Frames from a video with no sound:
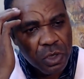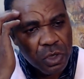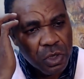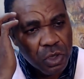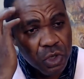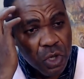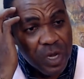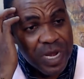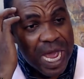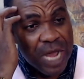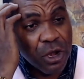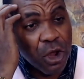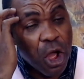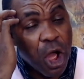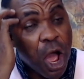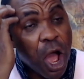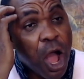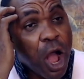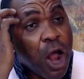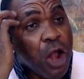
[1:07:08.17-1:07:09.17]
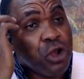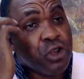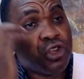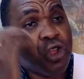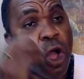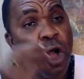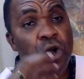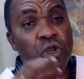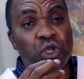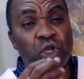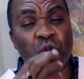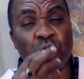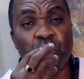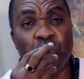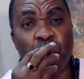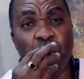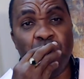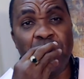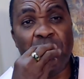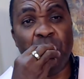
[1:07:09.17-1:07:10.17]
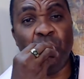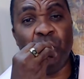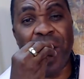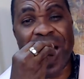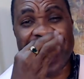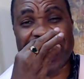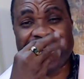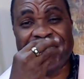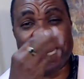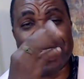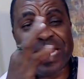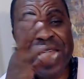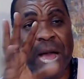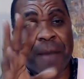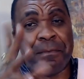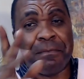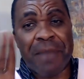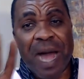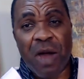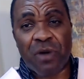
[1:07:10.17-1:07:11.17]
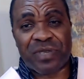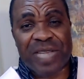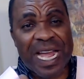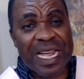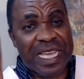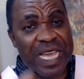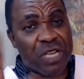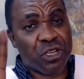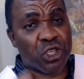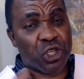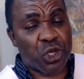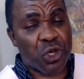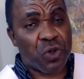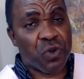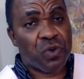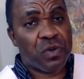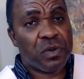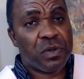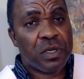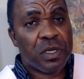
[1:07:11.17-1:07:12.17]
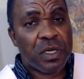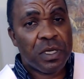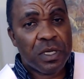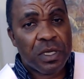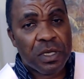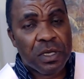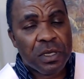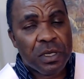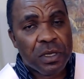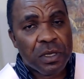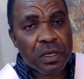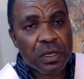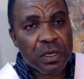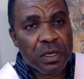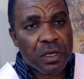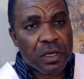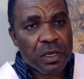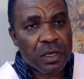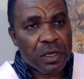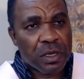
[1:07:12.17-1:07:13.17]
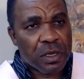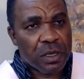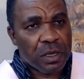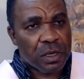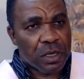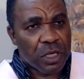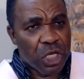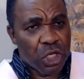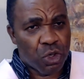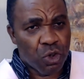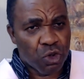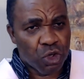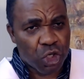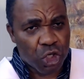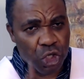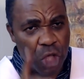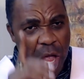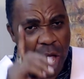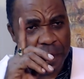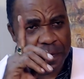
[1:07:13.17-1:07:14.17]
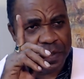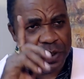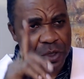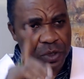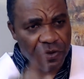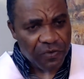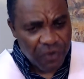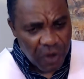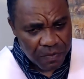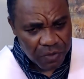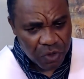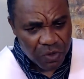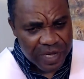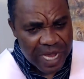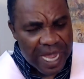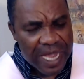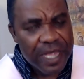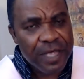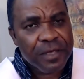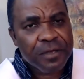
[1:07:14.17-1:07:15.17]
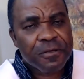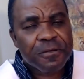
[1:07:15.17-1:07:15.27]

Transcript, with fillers: so that all those who were wagging their mouth against you it will stop from today.